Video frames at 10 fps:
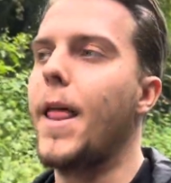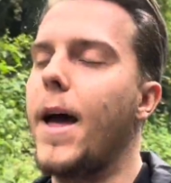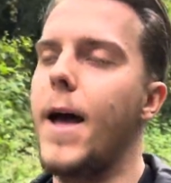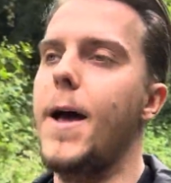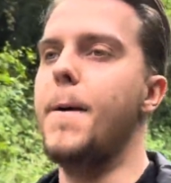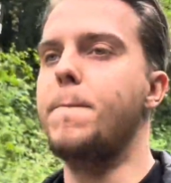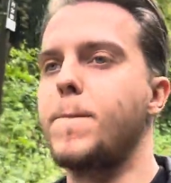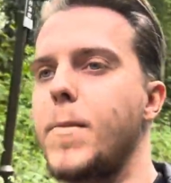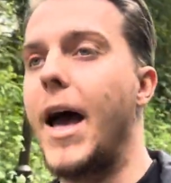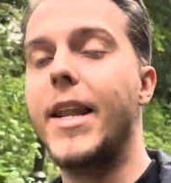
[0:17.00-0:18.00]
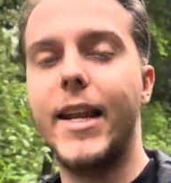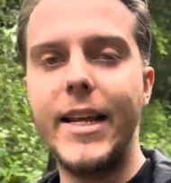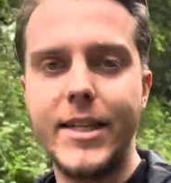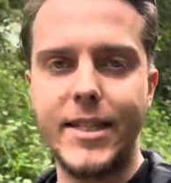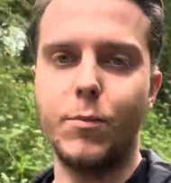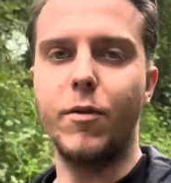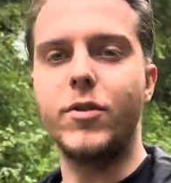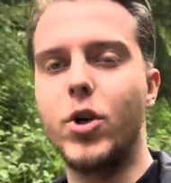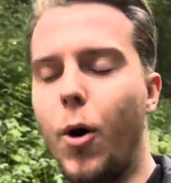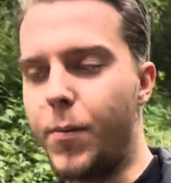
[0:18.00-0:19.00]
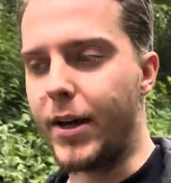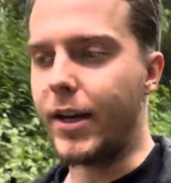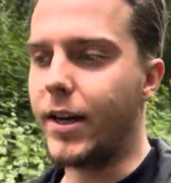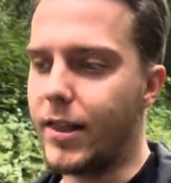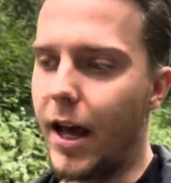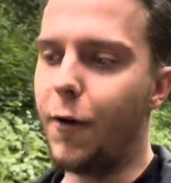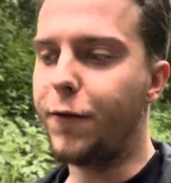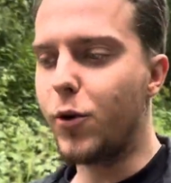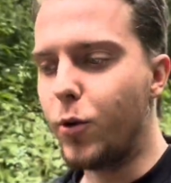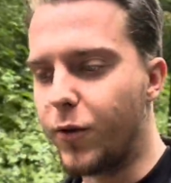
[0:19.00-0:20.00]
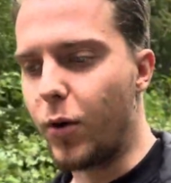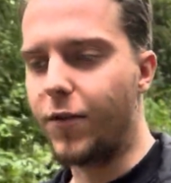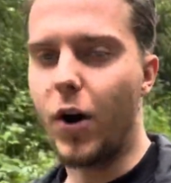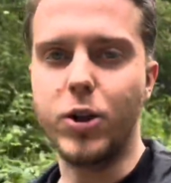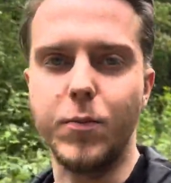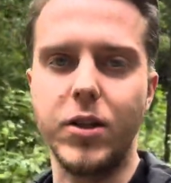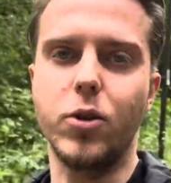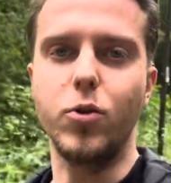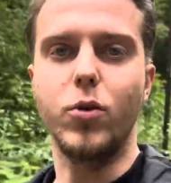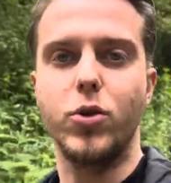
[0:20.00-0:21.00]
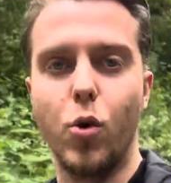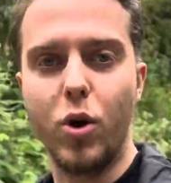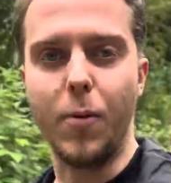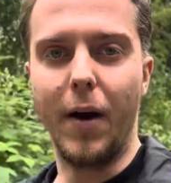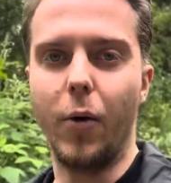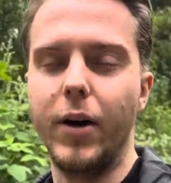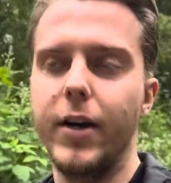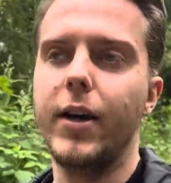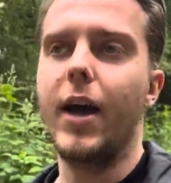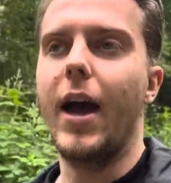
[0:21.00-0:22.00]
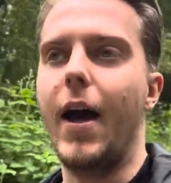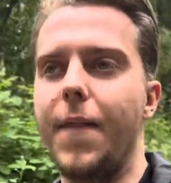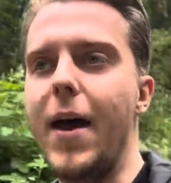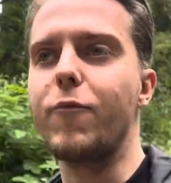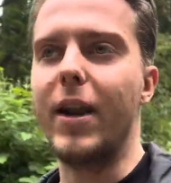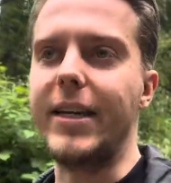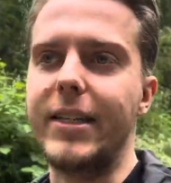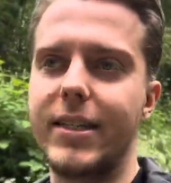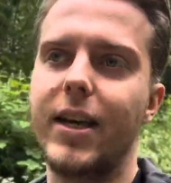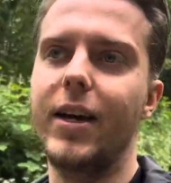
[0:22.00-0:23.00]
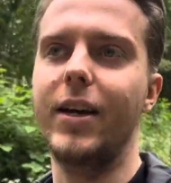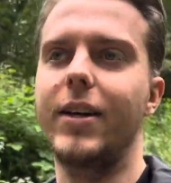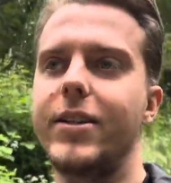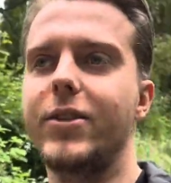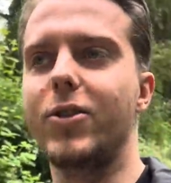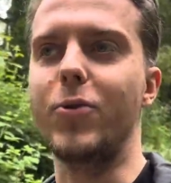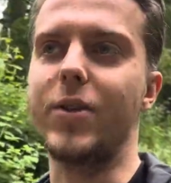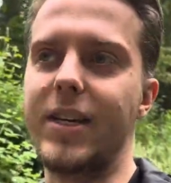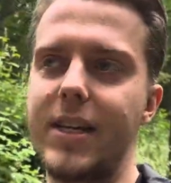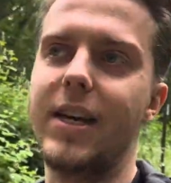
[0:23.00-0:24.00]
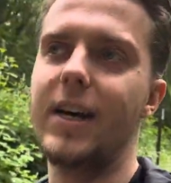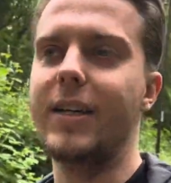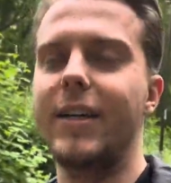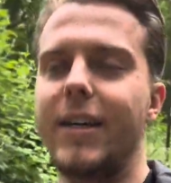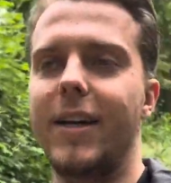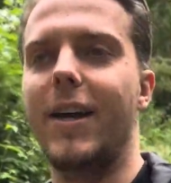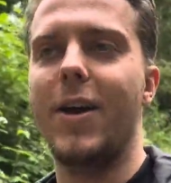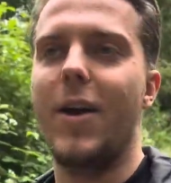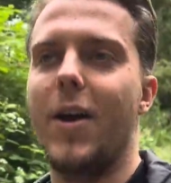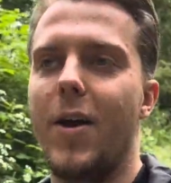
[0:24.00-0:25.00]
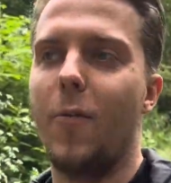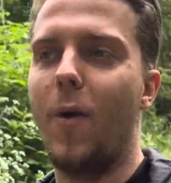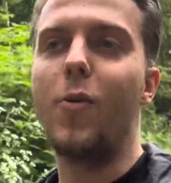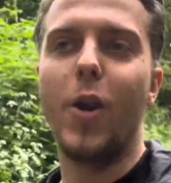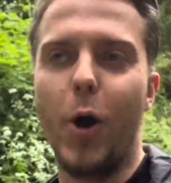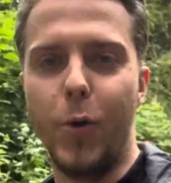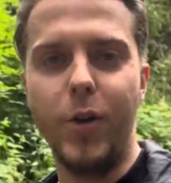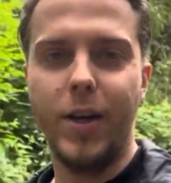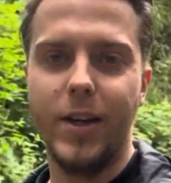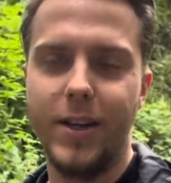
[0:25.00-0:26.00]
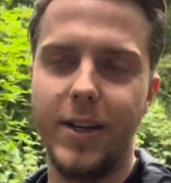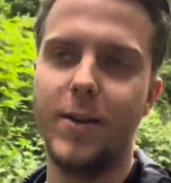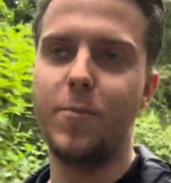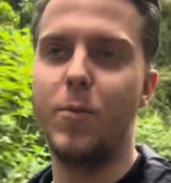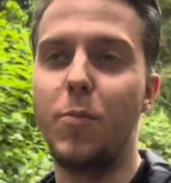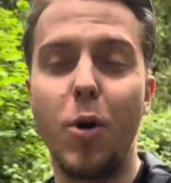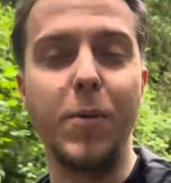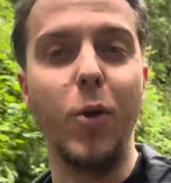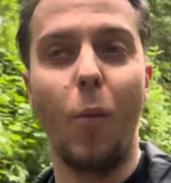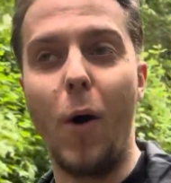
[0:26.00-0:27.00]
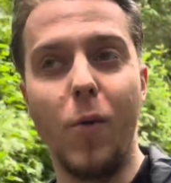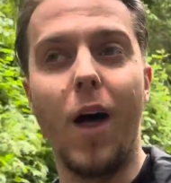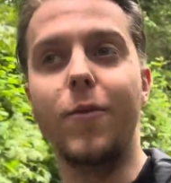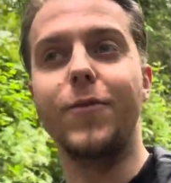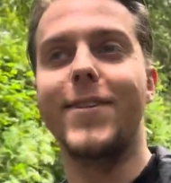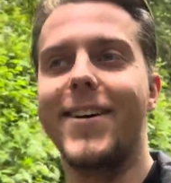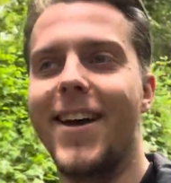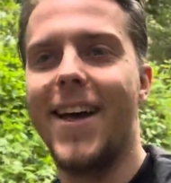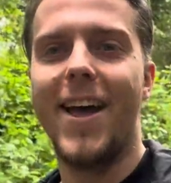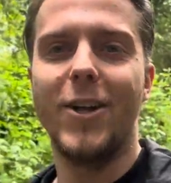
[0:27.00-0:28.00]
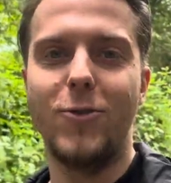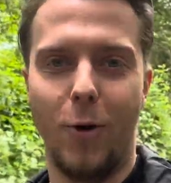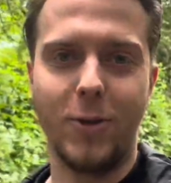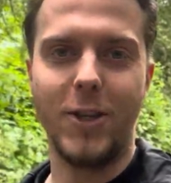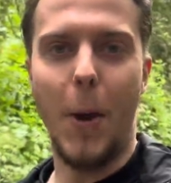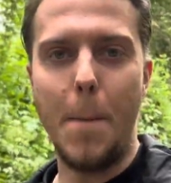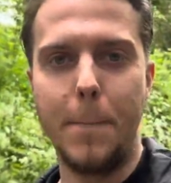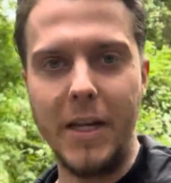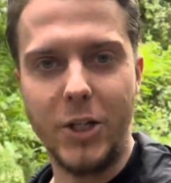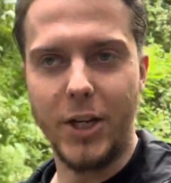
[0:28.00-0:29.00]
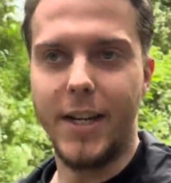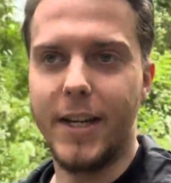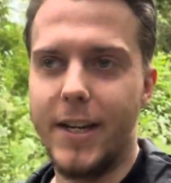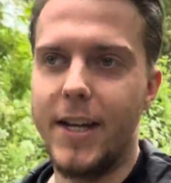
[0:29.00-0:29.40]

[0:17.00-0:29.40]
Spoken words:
And it links in with a topic that a few of you have asked me to talk about, and that relates to the well-known, but probably not well-loved, Dr Beeching.